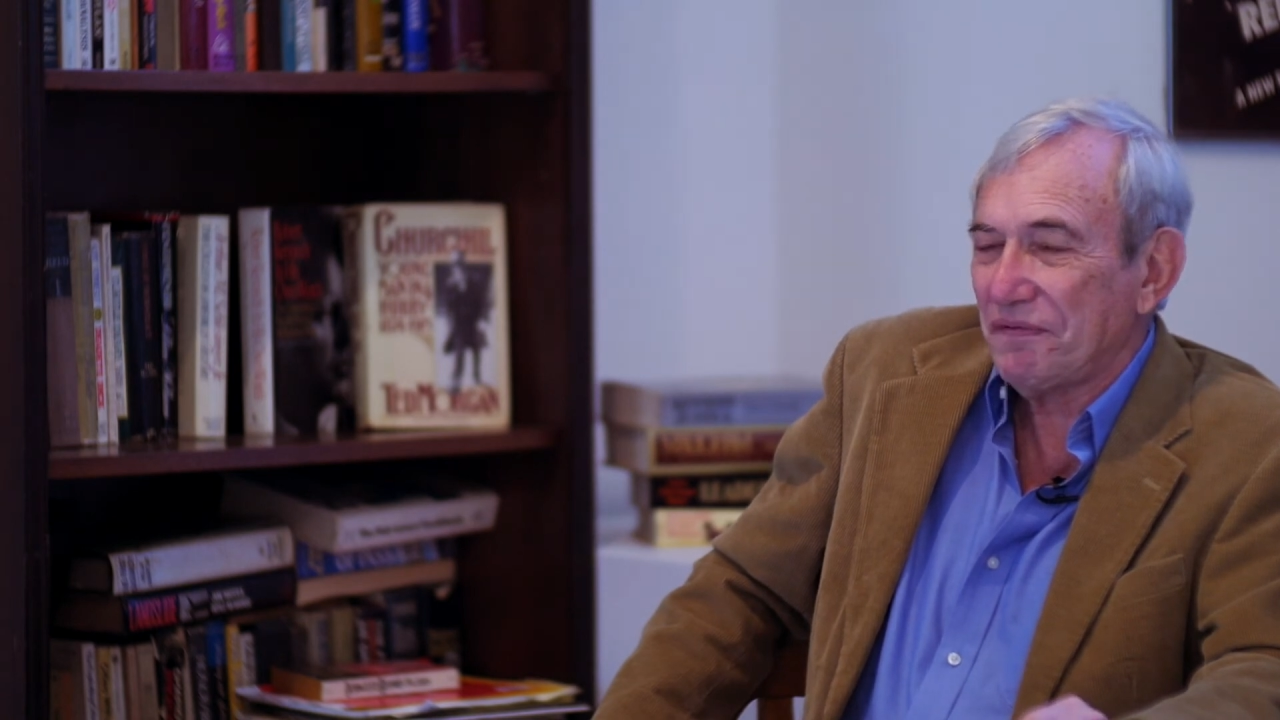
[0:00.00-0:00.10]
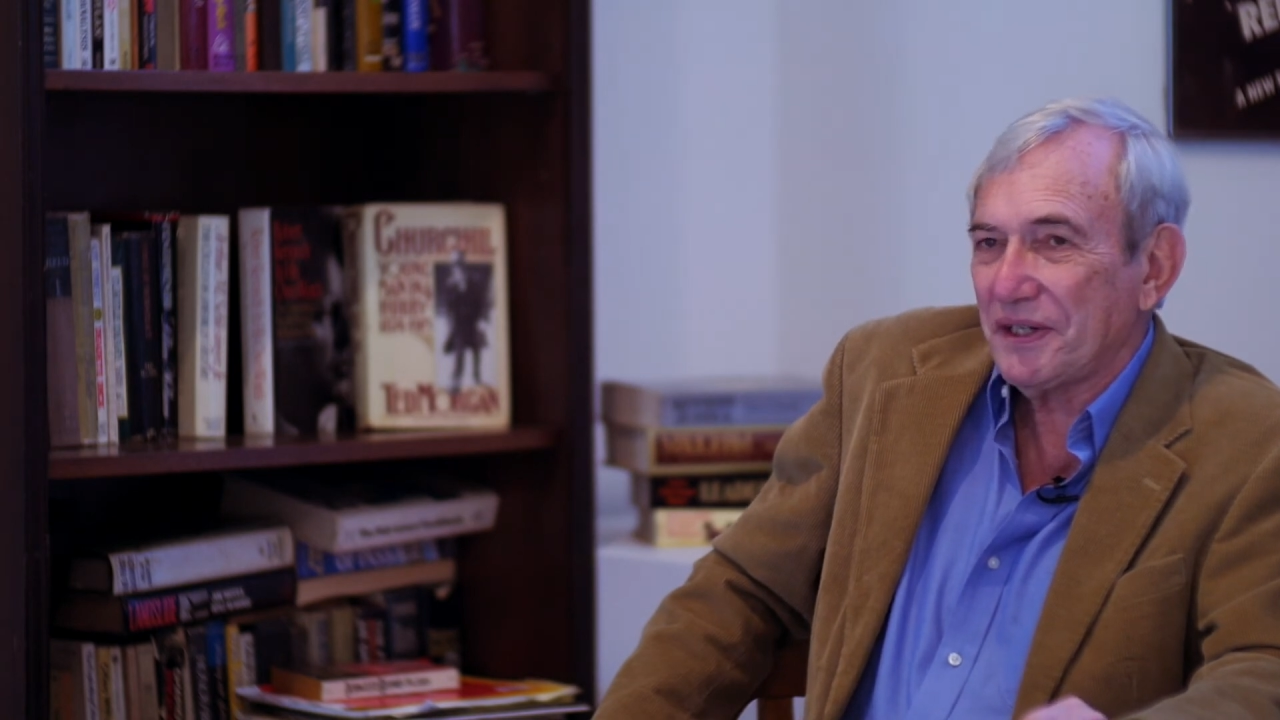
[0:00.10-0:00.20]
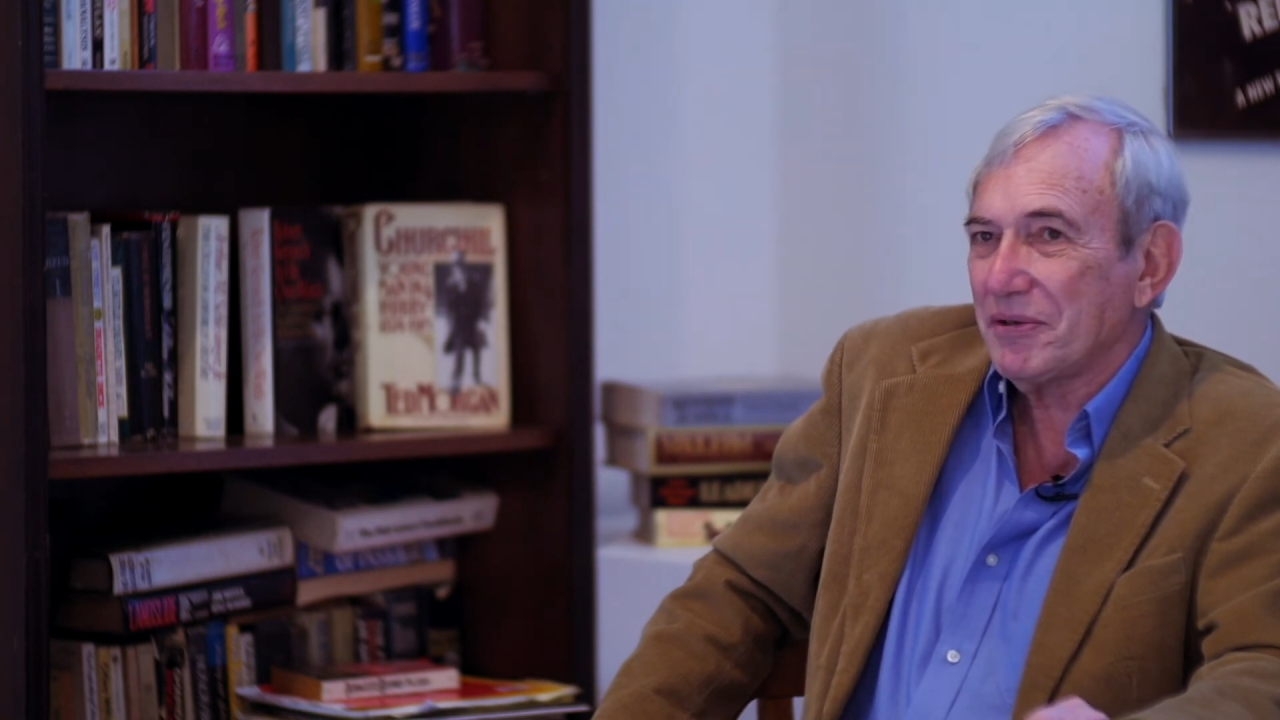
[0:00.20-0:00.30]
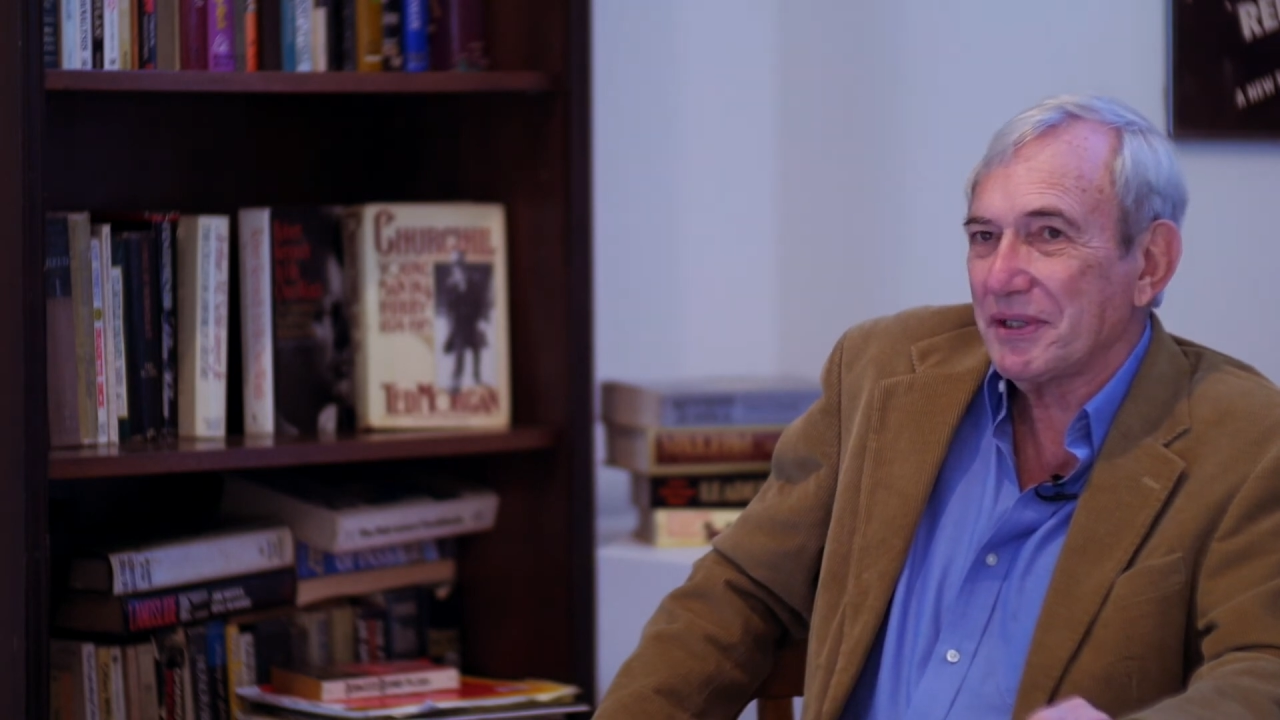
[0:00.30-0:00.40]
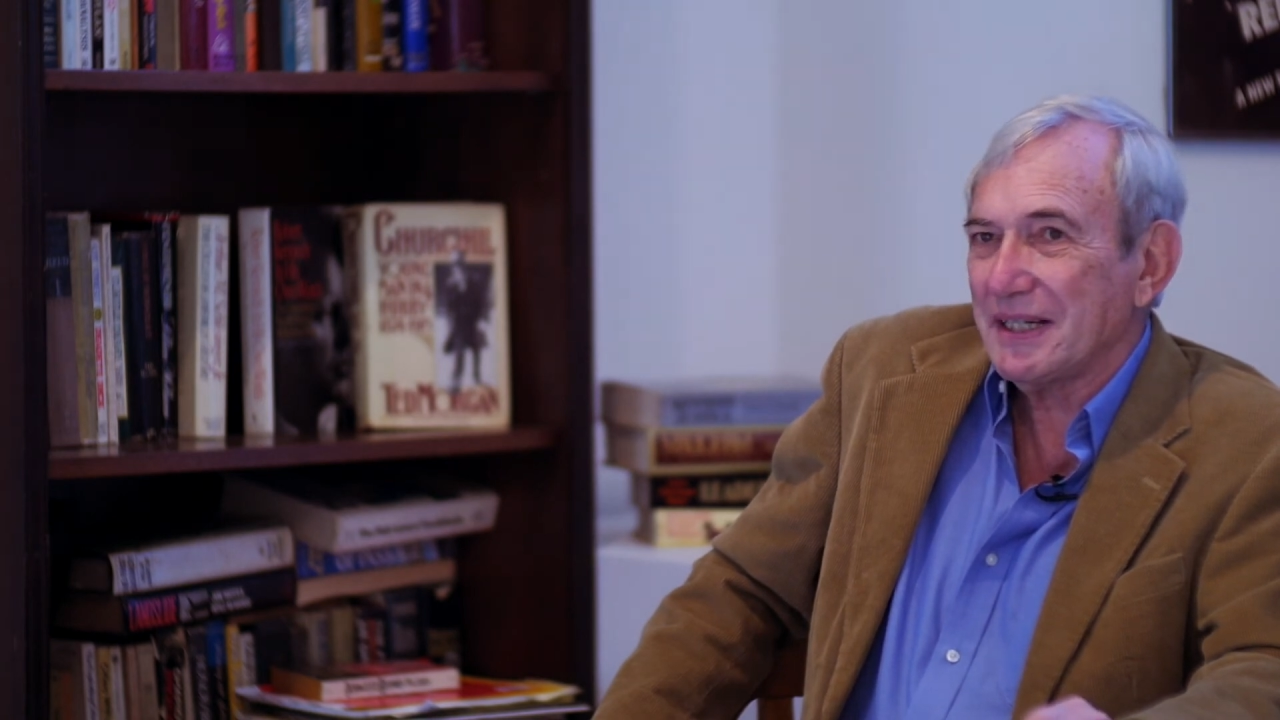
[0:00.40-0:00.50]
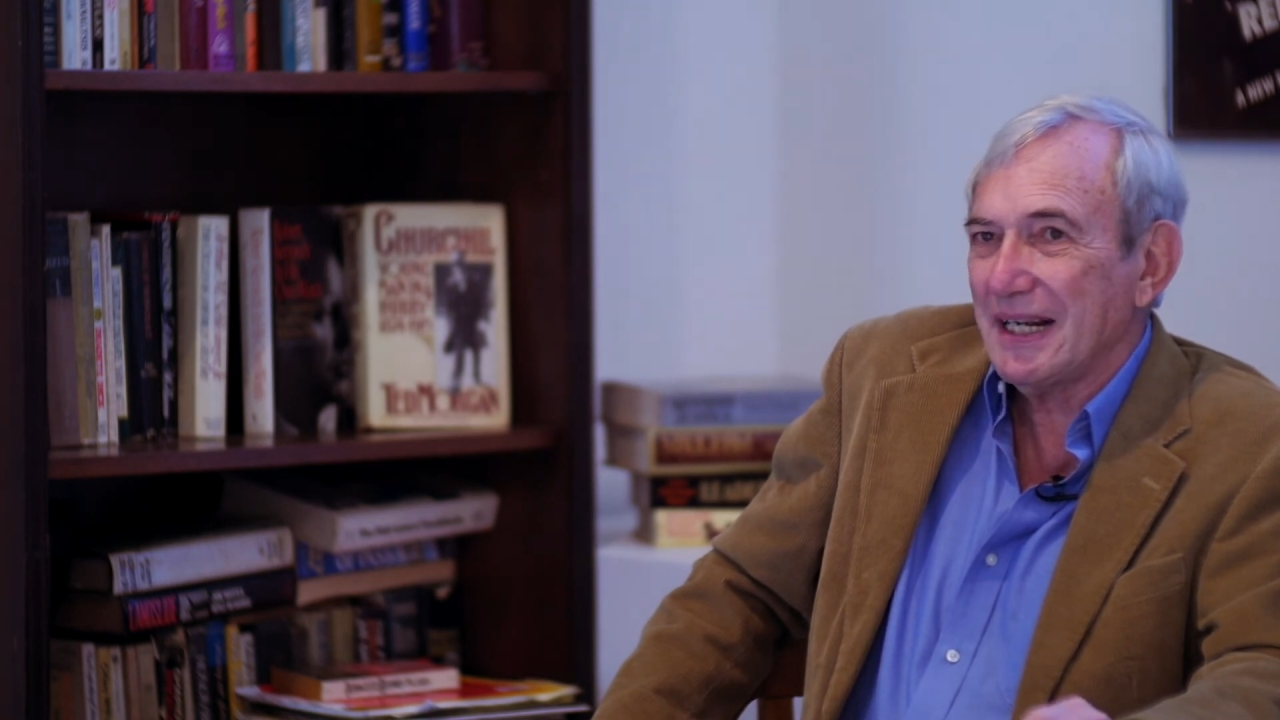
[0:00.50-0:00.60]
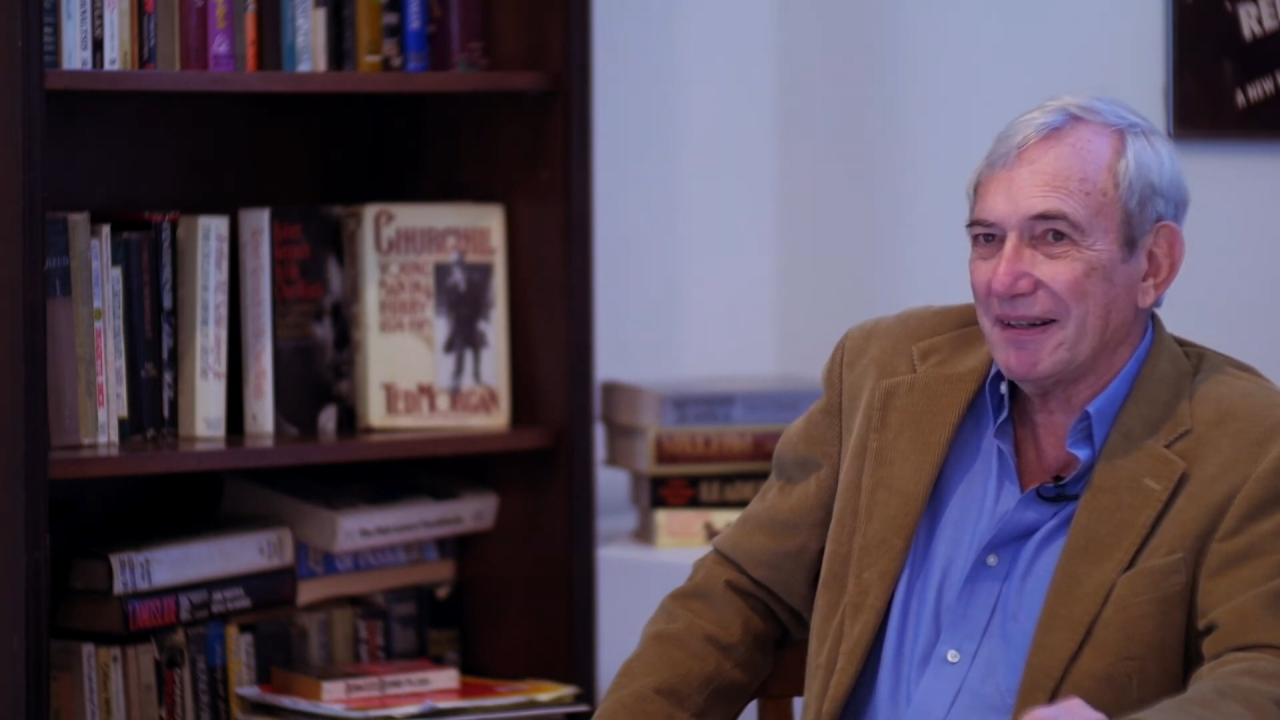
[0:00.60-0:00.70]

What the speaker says: figuring it